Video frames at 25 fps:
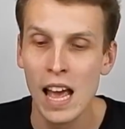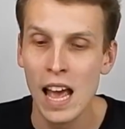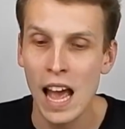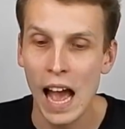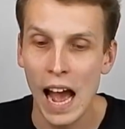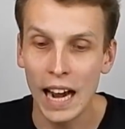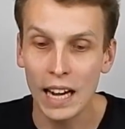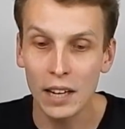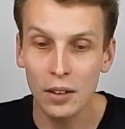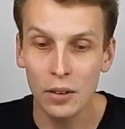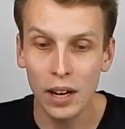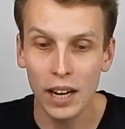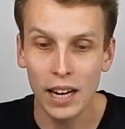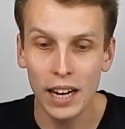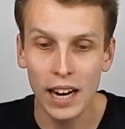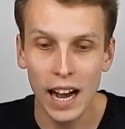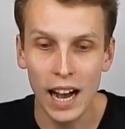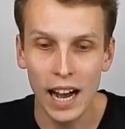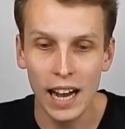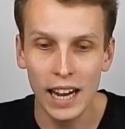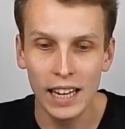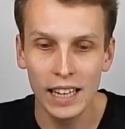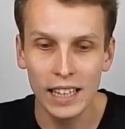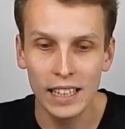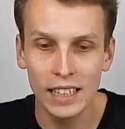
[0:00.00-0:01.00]
Anyway,
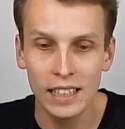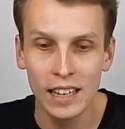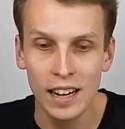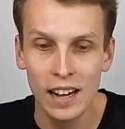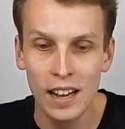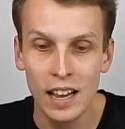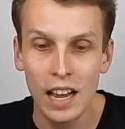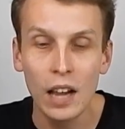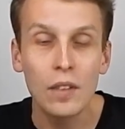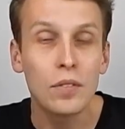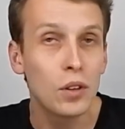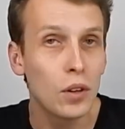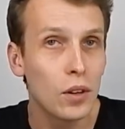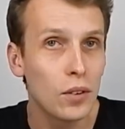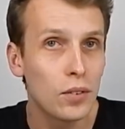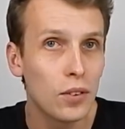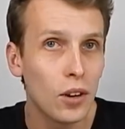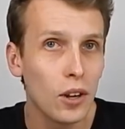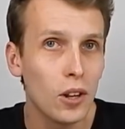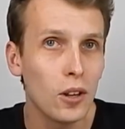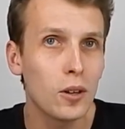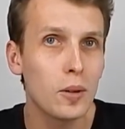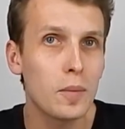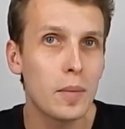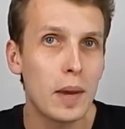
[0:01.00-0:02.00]
if you're
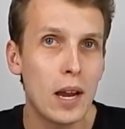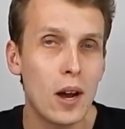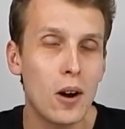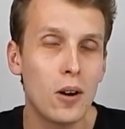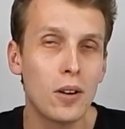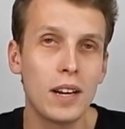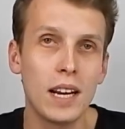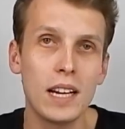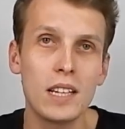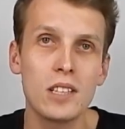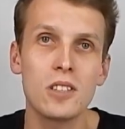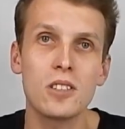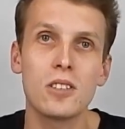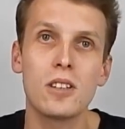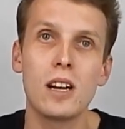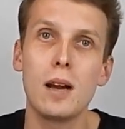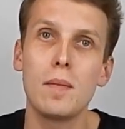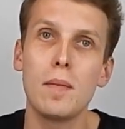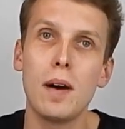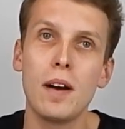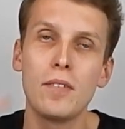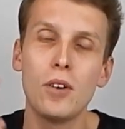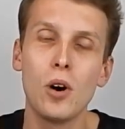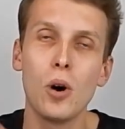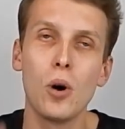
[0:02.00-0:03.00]
following me on Instagram,
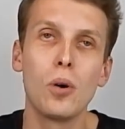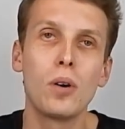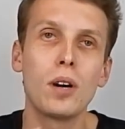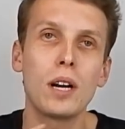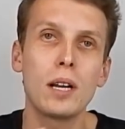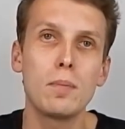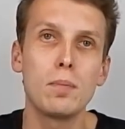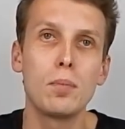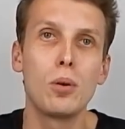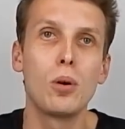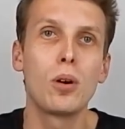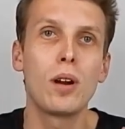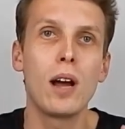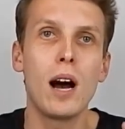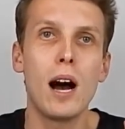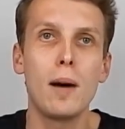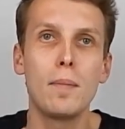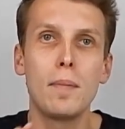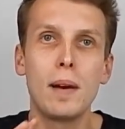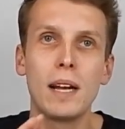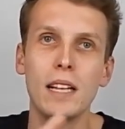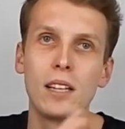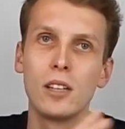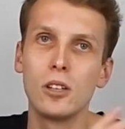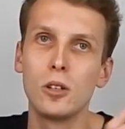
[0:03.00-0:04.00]
I've already put
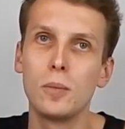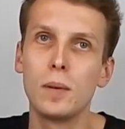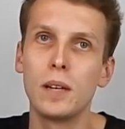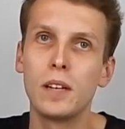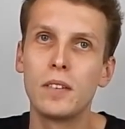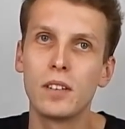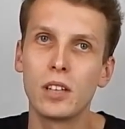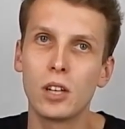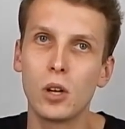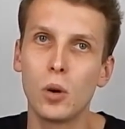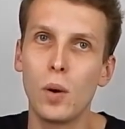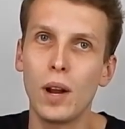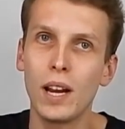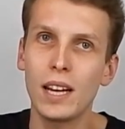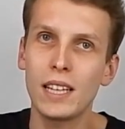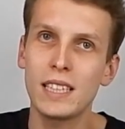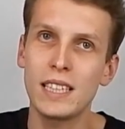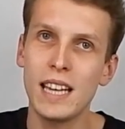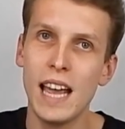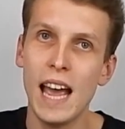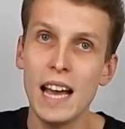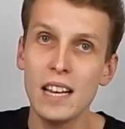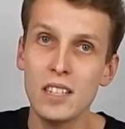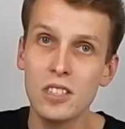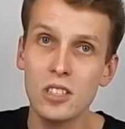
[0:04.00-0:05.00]
up a little bit of a quick
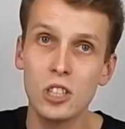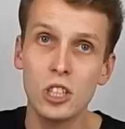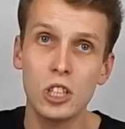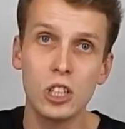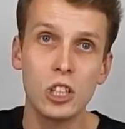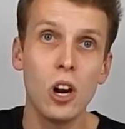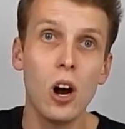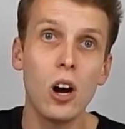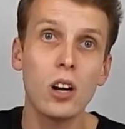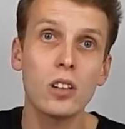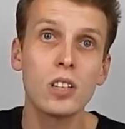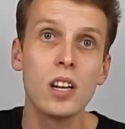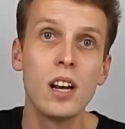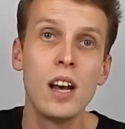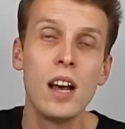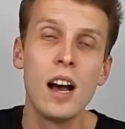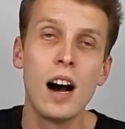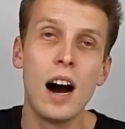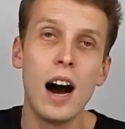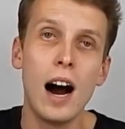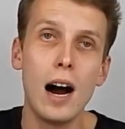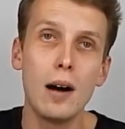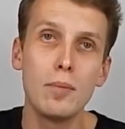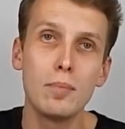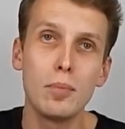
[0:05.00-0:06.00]
test shot
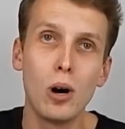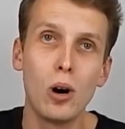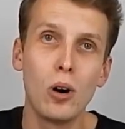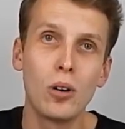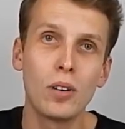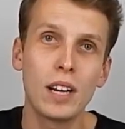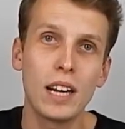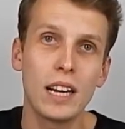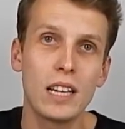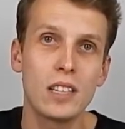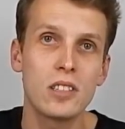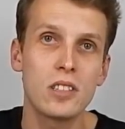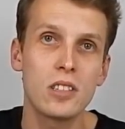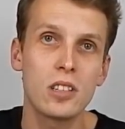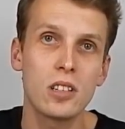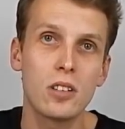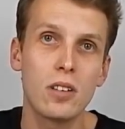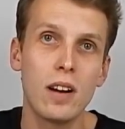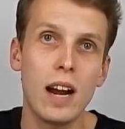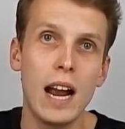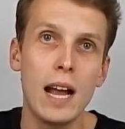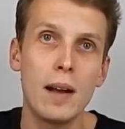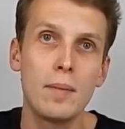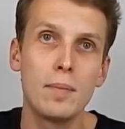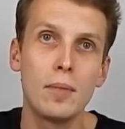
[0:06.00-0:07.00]
up on
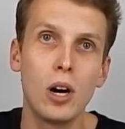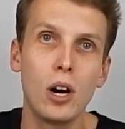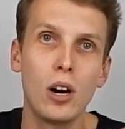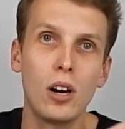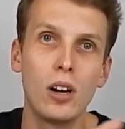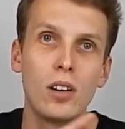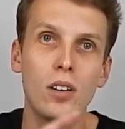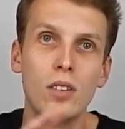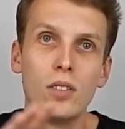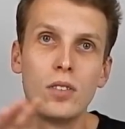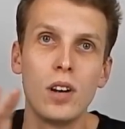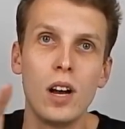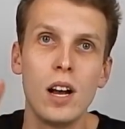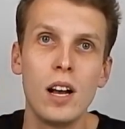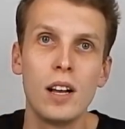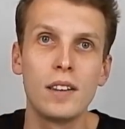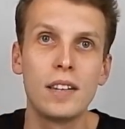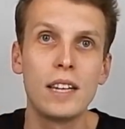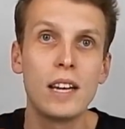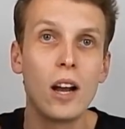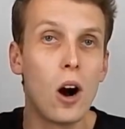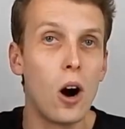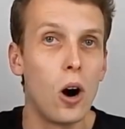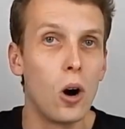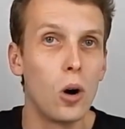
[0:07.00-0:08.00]
Instagram of
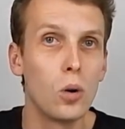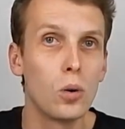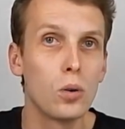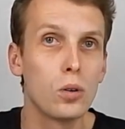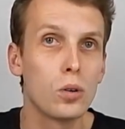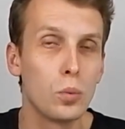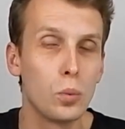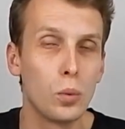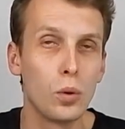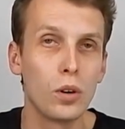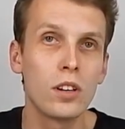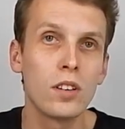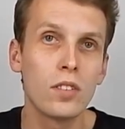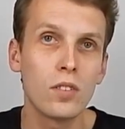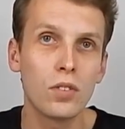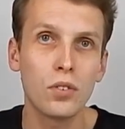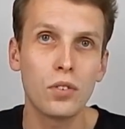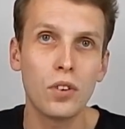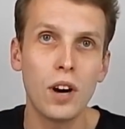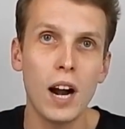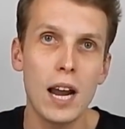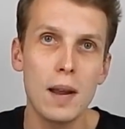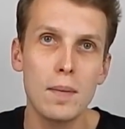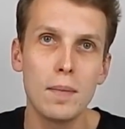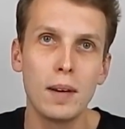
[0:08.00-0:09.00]
the old wooden
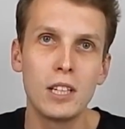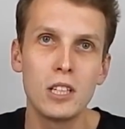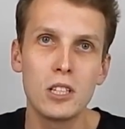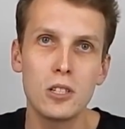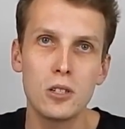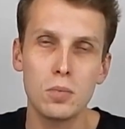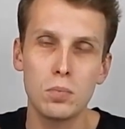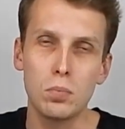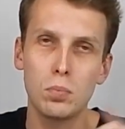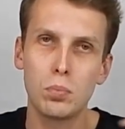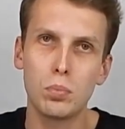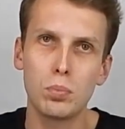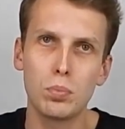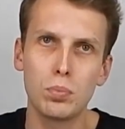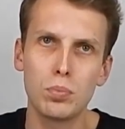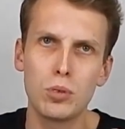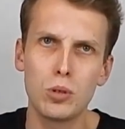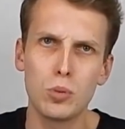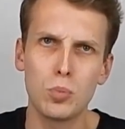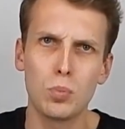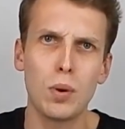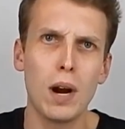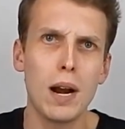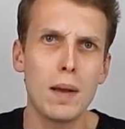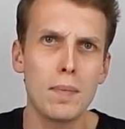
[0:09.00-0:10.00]
frame. I just
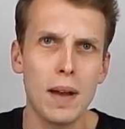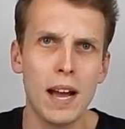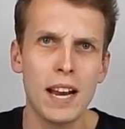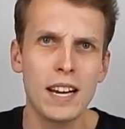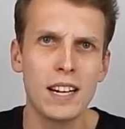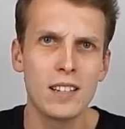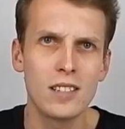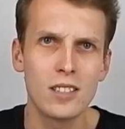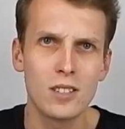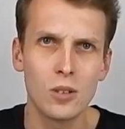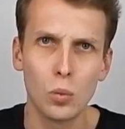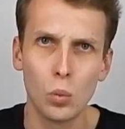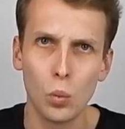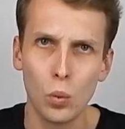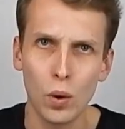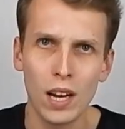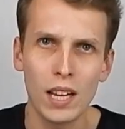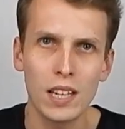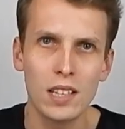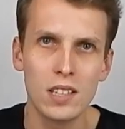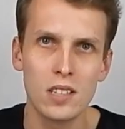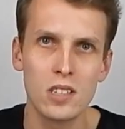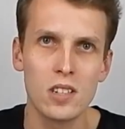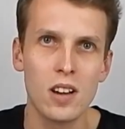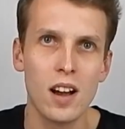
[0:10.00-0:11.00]
spray painted some
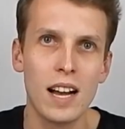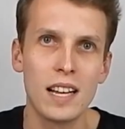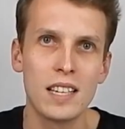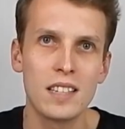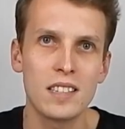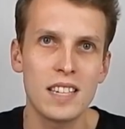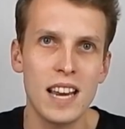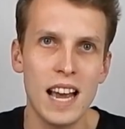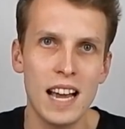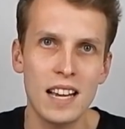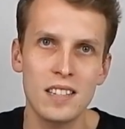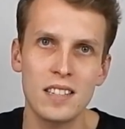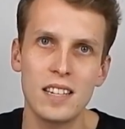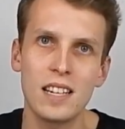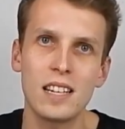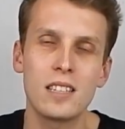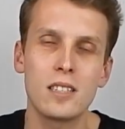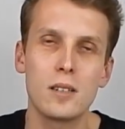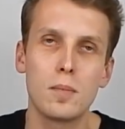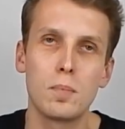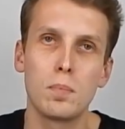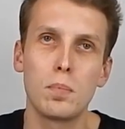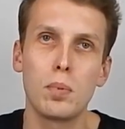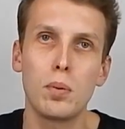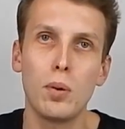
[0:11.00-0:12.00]
weird designs testing
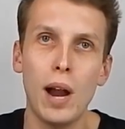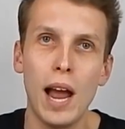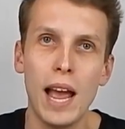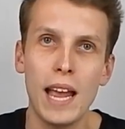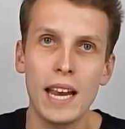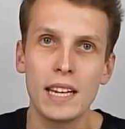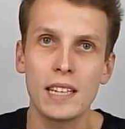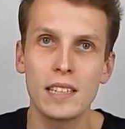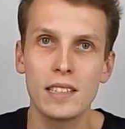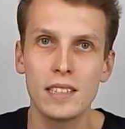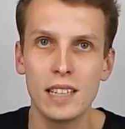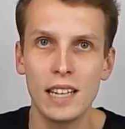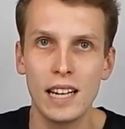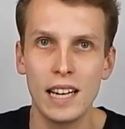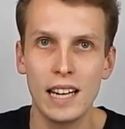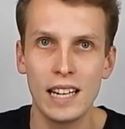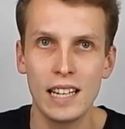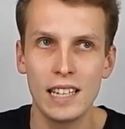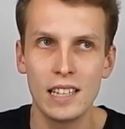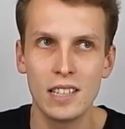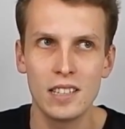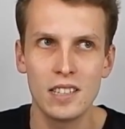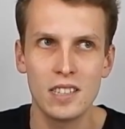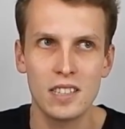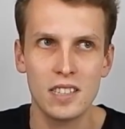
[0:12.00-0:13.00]
some paint
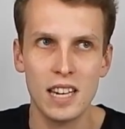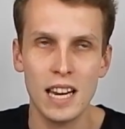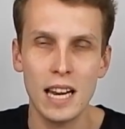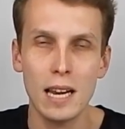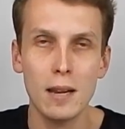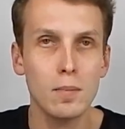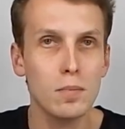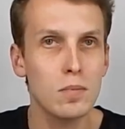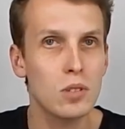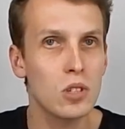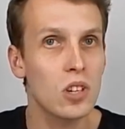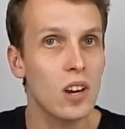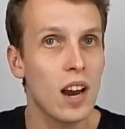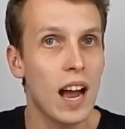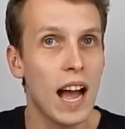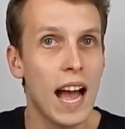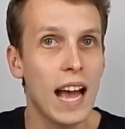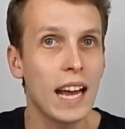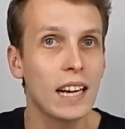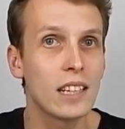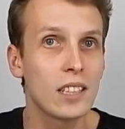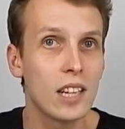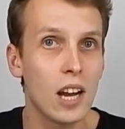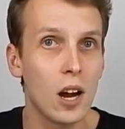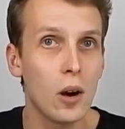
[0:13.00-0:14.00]
schemes that I
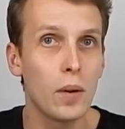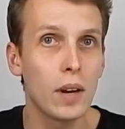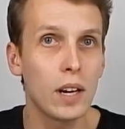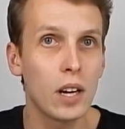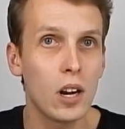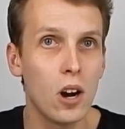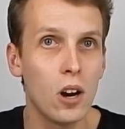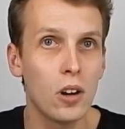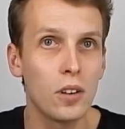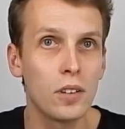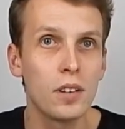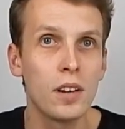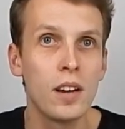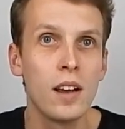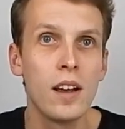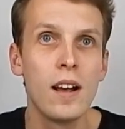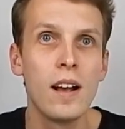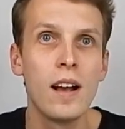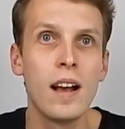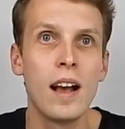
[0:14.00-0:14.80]
had going on.